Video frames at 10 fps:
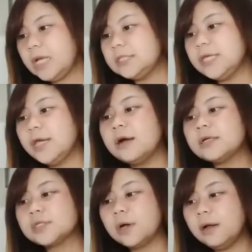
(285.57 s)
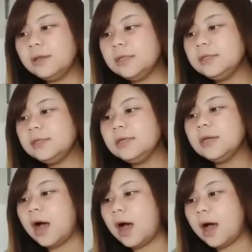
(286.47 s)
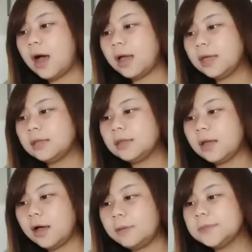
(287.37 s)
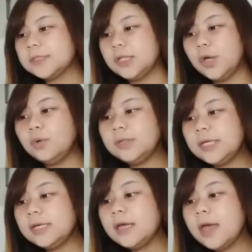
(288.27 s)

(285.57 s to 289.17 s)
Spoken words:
They are scaling it up slowly